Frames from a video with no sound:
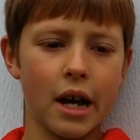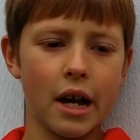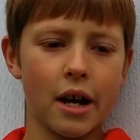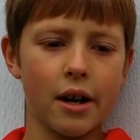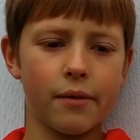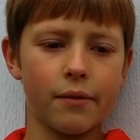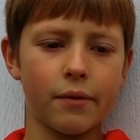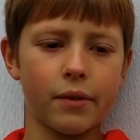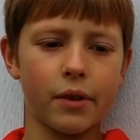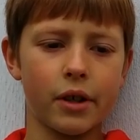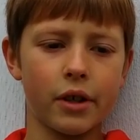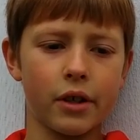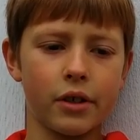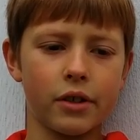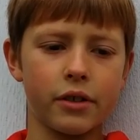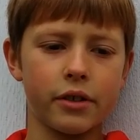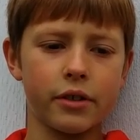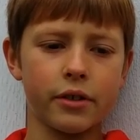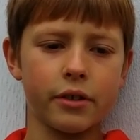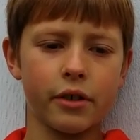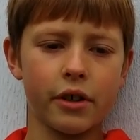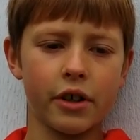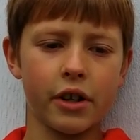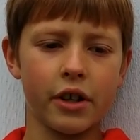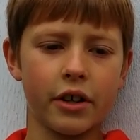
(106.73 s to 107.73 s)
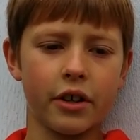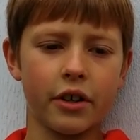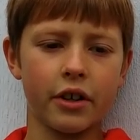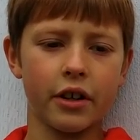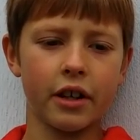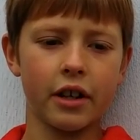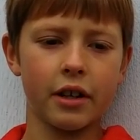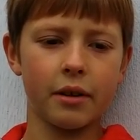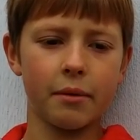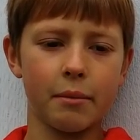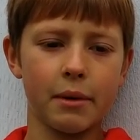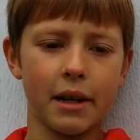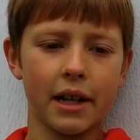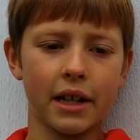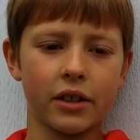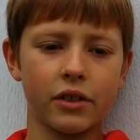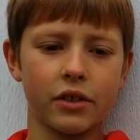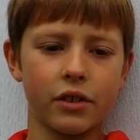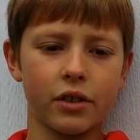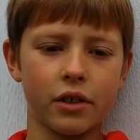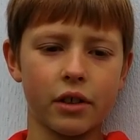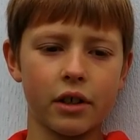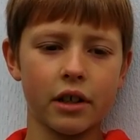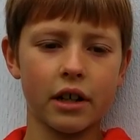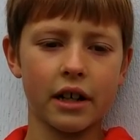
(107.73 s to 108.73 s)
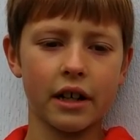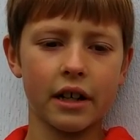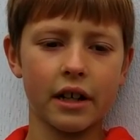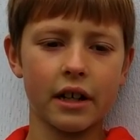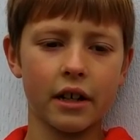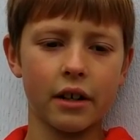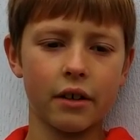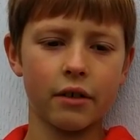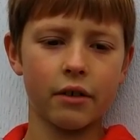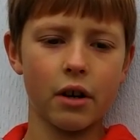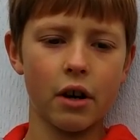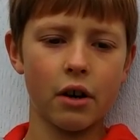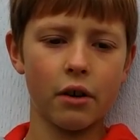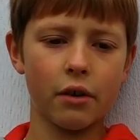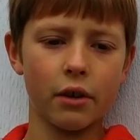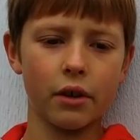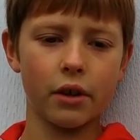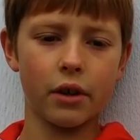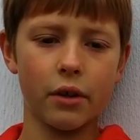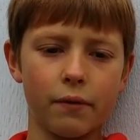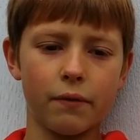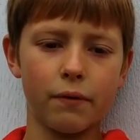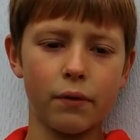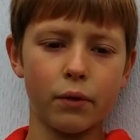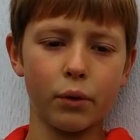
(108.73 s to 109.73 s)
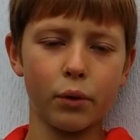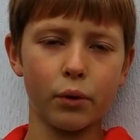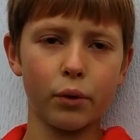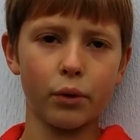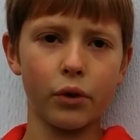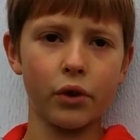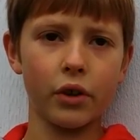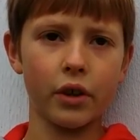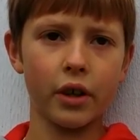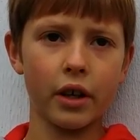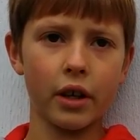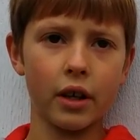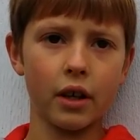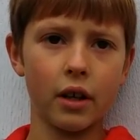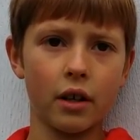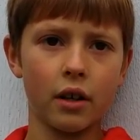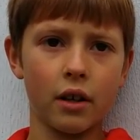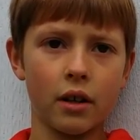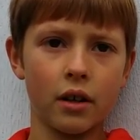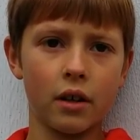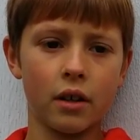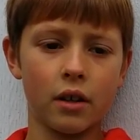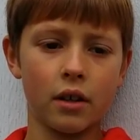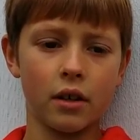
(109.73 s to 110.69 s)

have good soil and make sure it can grow in full sun.